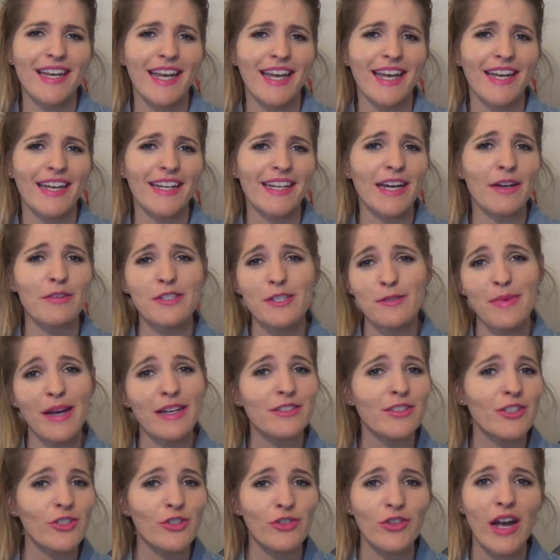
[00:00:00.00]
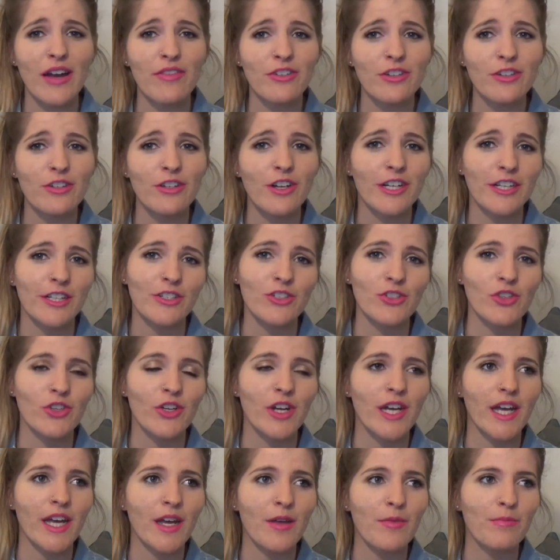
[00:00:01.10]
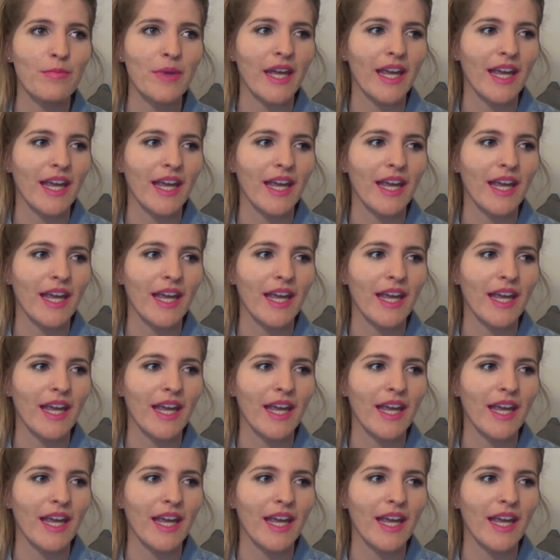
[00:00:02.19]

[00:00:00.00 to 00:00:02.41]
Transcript: and I was about to travel on a trip,